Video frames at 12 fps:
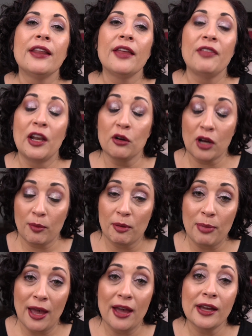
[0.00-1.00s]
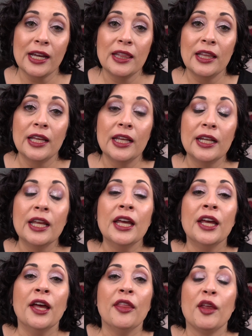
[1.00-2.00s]
that are coming back. And then
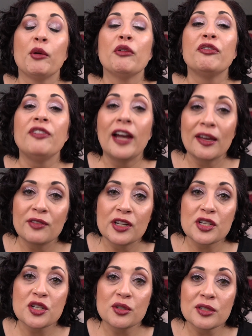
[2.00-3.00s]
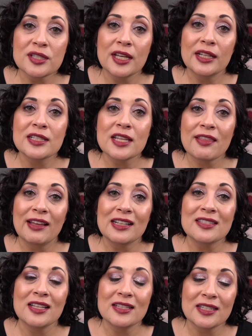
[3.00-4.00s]
there were 5 additional scents
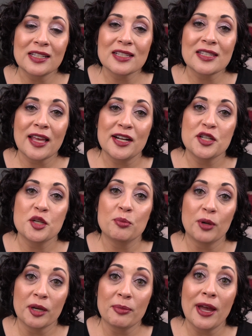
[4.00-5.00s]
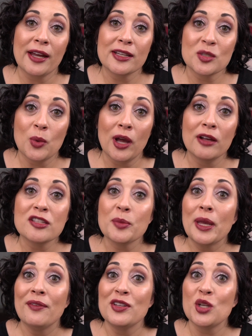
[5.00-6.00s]
that Scensy decided to bring back as well. So
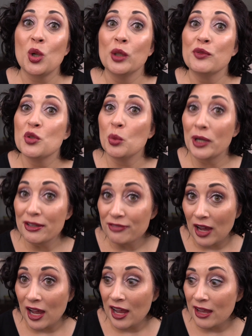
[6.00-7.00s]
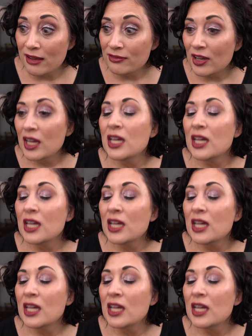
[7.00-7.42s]
we have a total of 25.